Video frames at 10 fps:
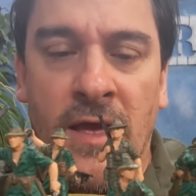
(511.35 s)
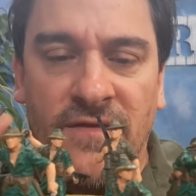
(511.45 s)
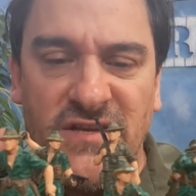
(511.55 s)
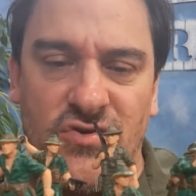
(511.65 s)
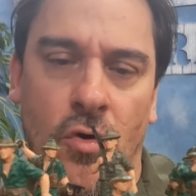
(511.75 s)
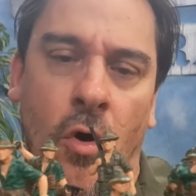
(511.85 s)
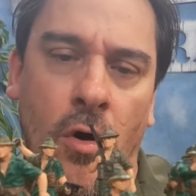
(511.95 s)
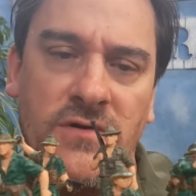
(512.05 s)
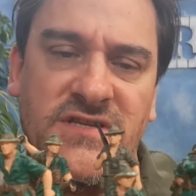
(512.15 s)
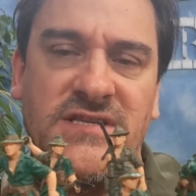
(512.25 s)
These are
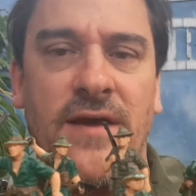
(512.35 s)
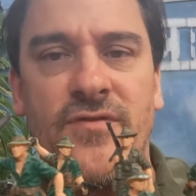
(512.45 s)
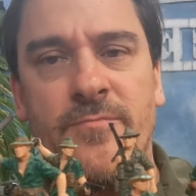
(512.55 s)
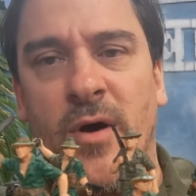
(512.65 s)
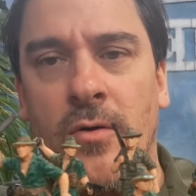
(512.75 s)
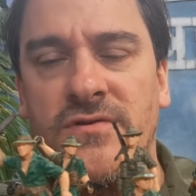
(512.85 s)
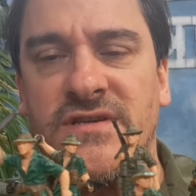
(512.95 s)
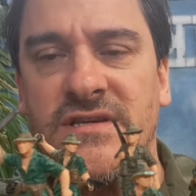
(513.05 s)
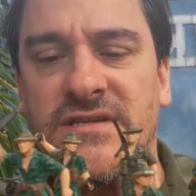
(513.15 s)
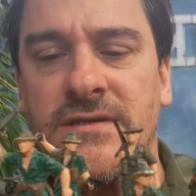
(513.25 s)
all 7
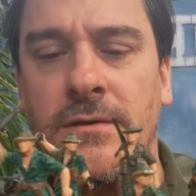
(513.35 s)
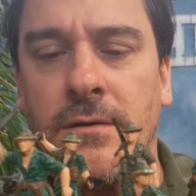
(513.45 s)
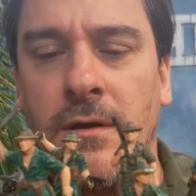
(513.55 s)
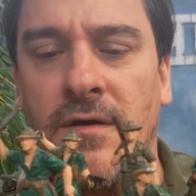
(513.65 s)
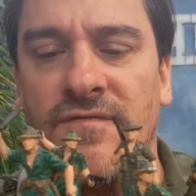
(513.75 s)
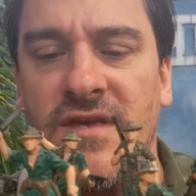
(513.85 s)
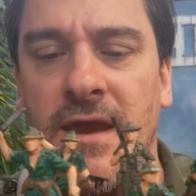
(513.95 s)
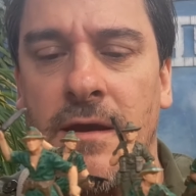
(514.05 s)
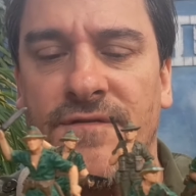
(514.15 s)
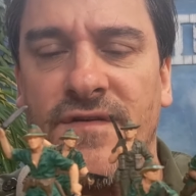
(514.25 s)
poses of the
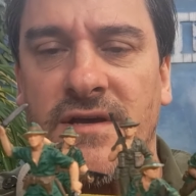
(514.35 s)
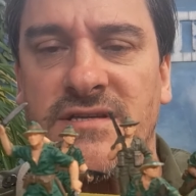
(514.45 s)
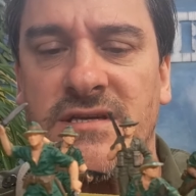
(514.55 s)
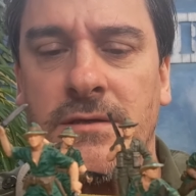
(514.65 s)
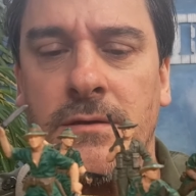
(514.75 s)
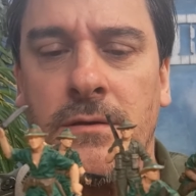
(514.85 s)
Airfix